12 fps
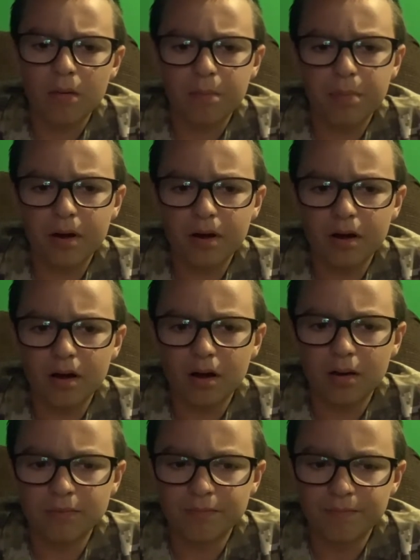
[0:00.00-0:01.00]
But,
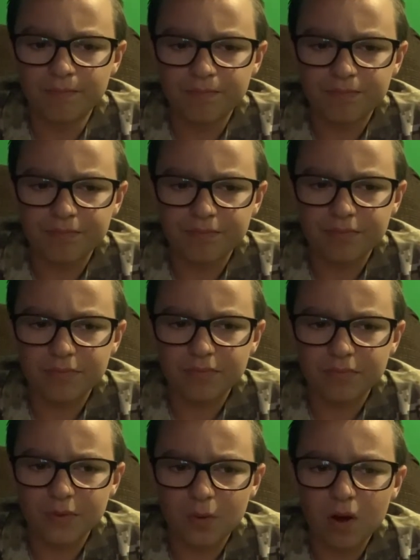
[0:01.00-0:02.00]
um,
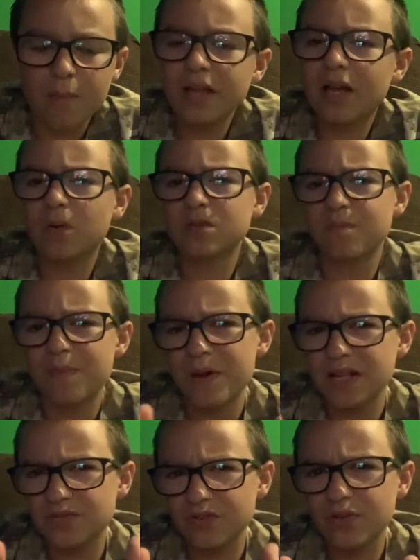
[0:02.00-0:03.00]
I mean, like, what's
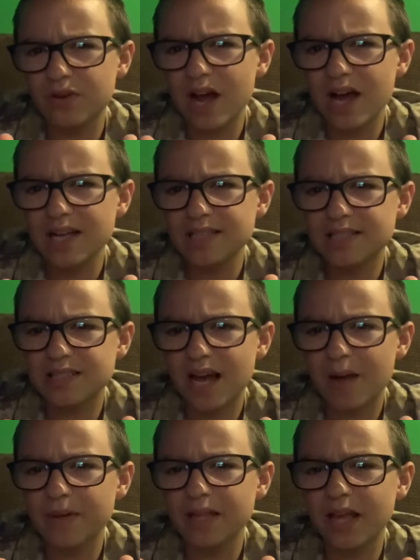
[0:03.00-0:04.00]
best for you guys?
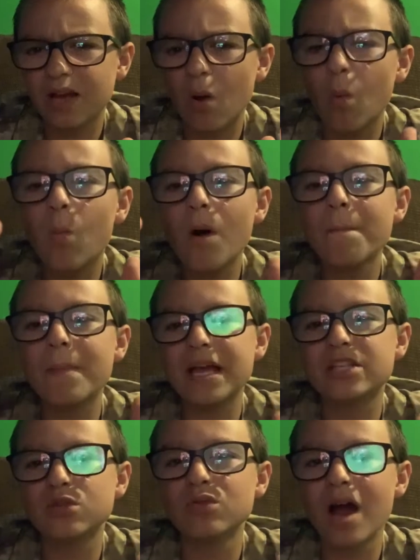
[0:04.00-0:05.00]
I mean, like, what
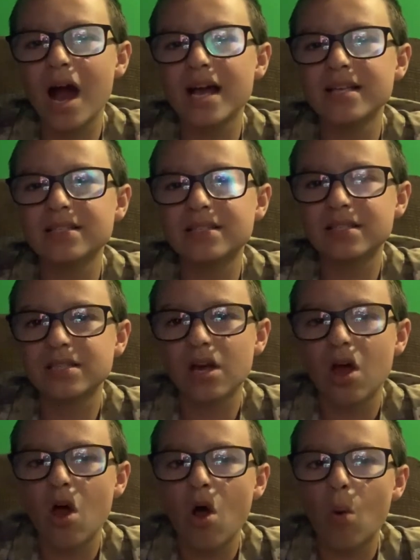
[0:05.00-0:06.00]
makes you guys
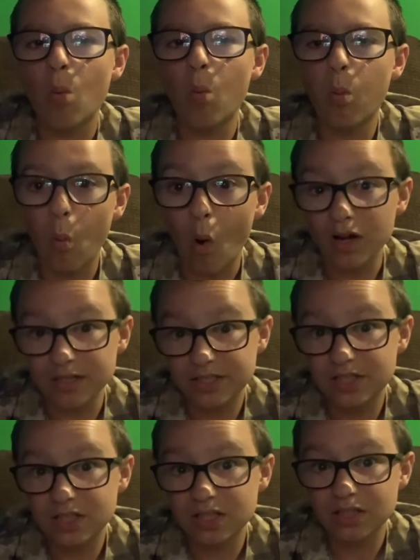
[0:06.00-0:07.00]

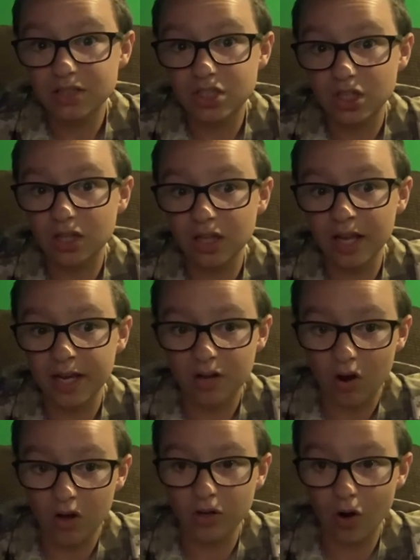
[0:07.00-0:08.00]
want to click
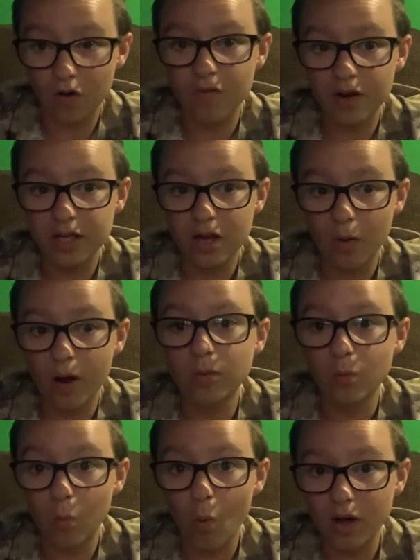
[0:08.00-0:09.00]
on our video
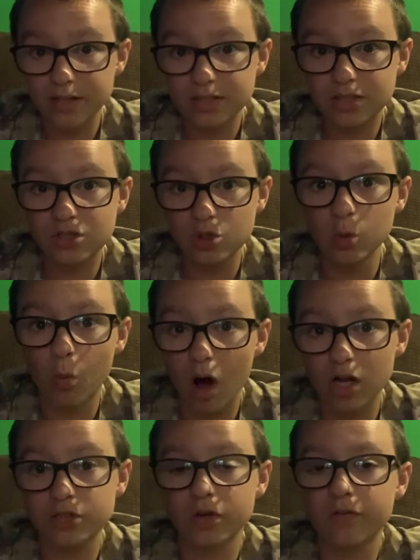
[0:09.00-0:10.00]
and want to
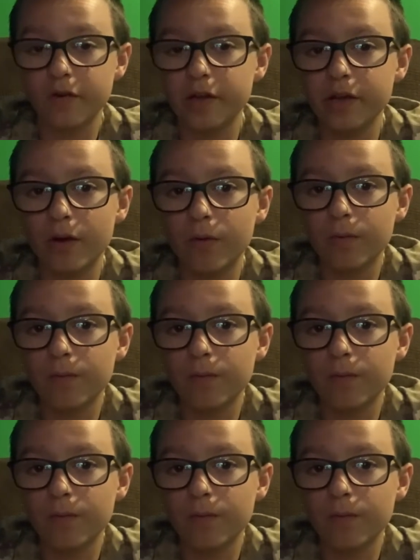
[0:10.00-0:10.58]
watch our video.